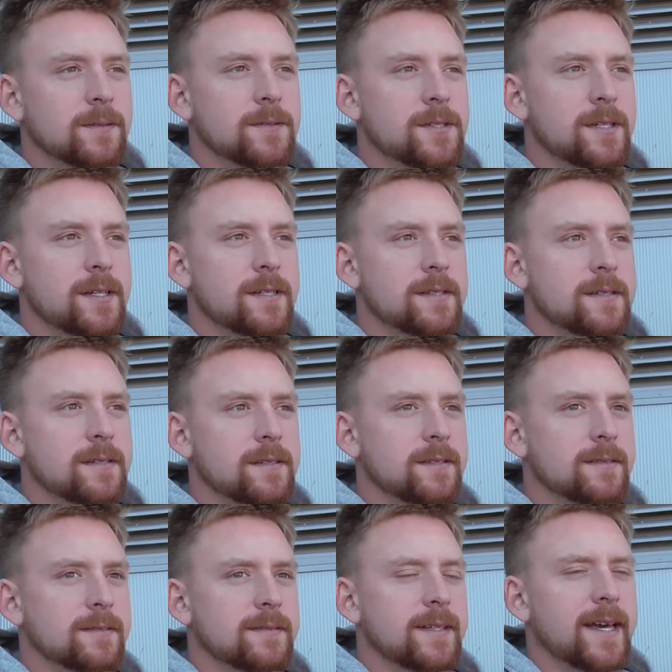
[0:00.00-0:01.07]

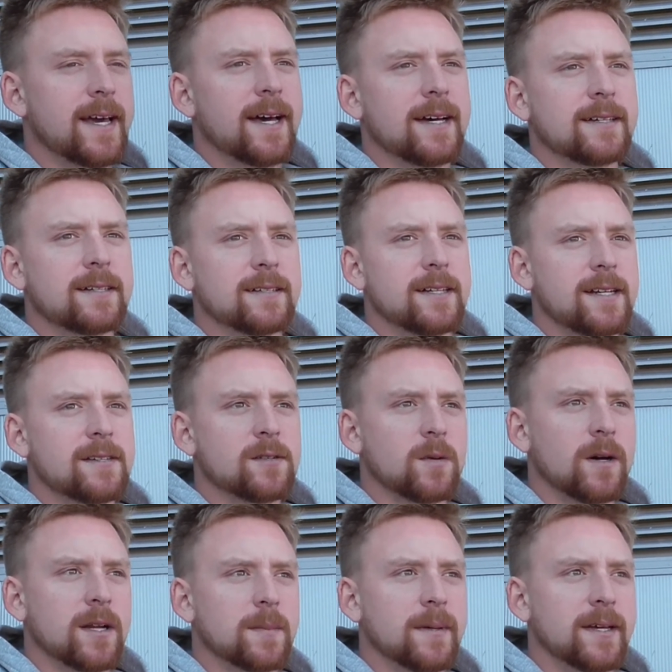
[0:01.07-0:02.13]
of yeah, it is
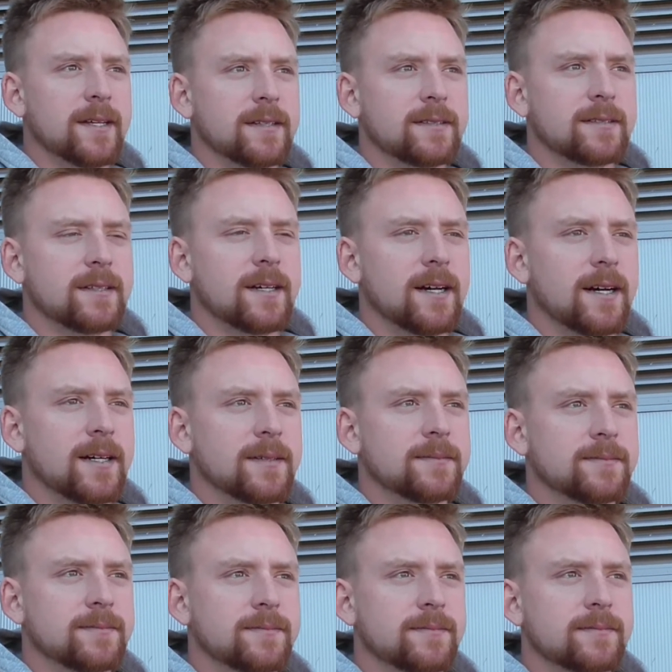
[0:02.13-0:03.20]
quite a bit.
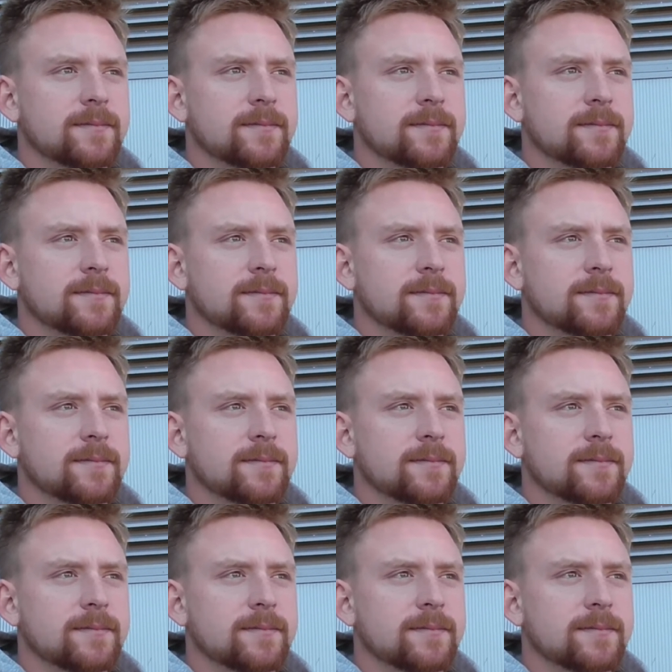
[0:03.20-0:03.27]
Um,